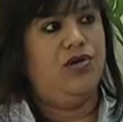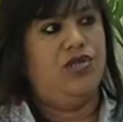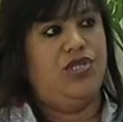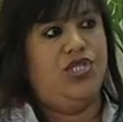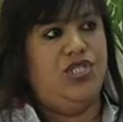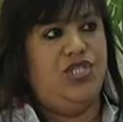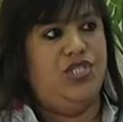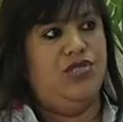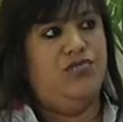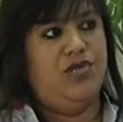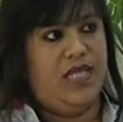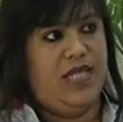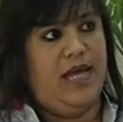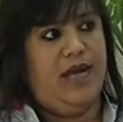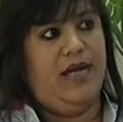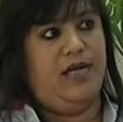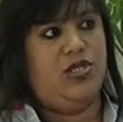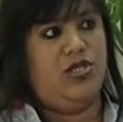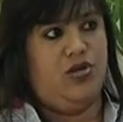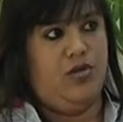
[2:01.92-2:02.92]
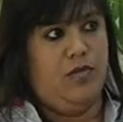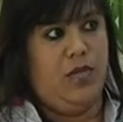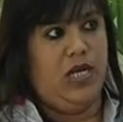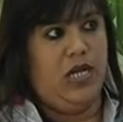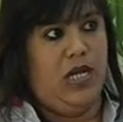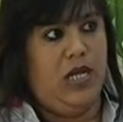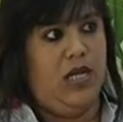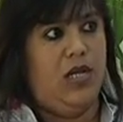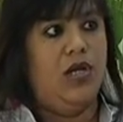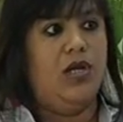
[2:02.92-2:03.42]
going to do with that extra
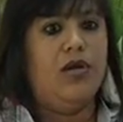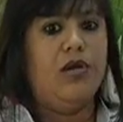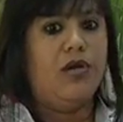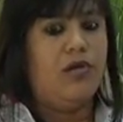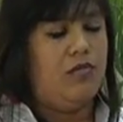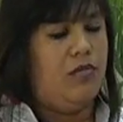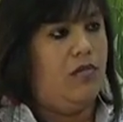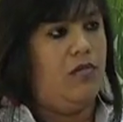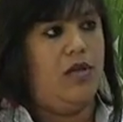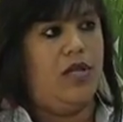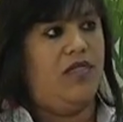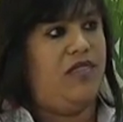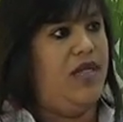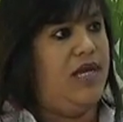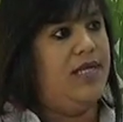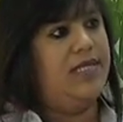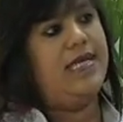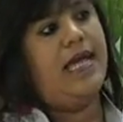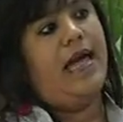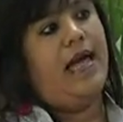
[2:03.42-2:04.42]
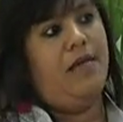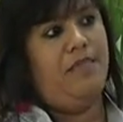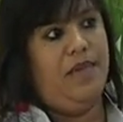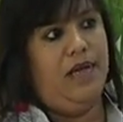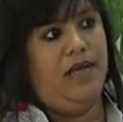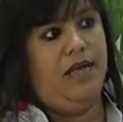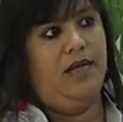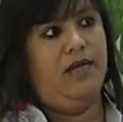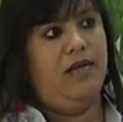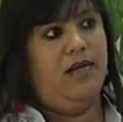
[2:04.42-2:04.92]
money? Things
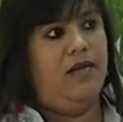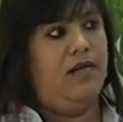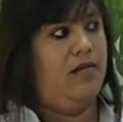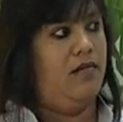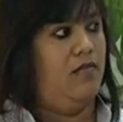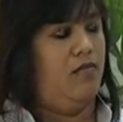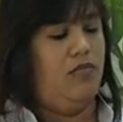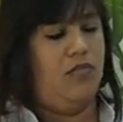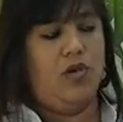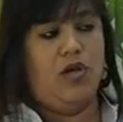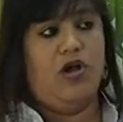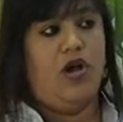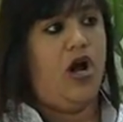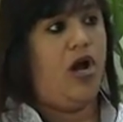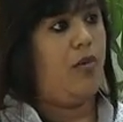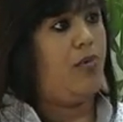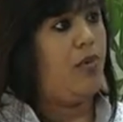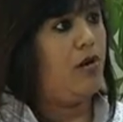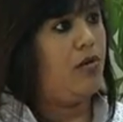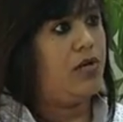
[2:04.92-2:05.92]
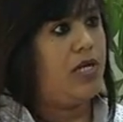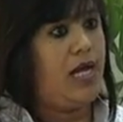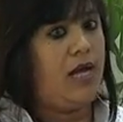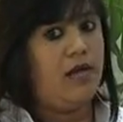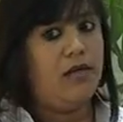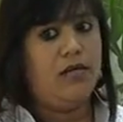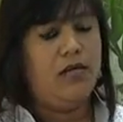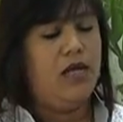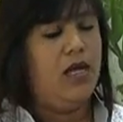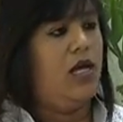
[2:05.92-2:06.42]
happen. Car broke
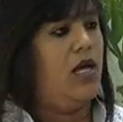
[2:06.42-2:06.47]
down.